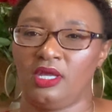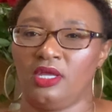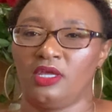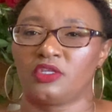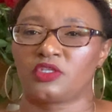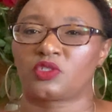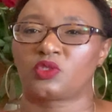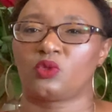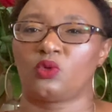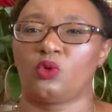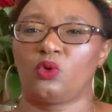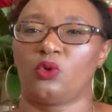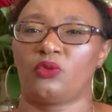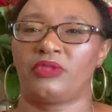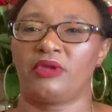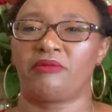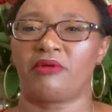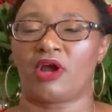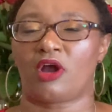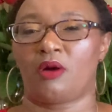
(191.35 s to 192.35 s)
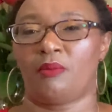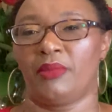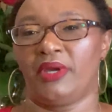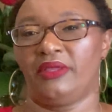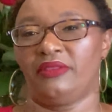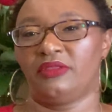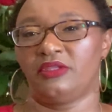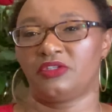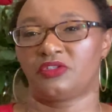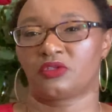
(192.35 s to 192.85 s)
So they
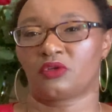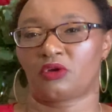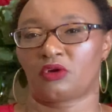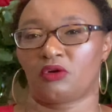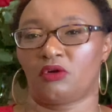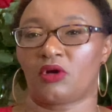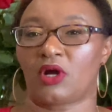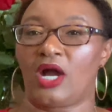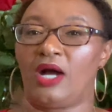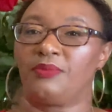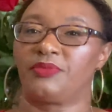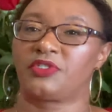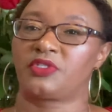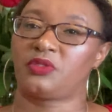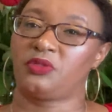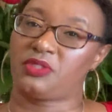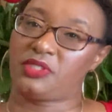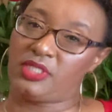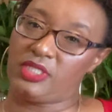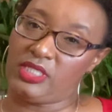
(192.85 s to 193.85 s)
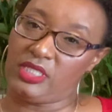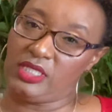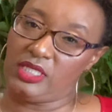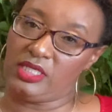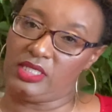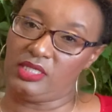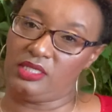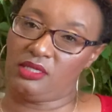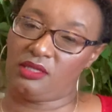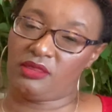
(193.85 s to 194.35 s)
recommend this girl comes to
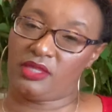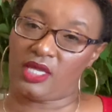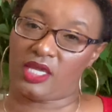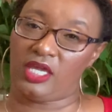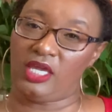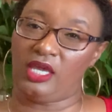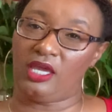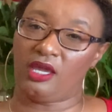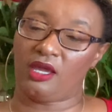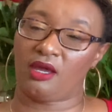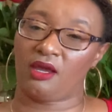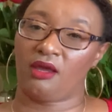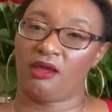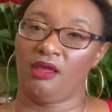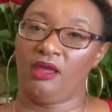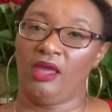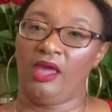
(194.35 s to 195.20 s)
see the king,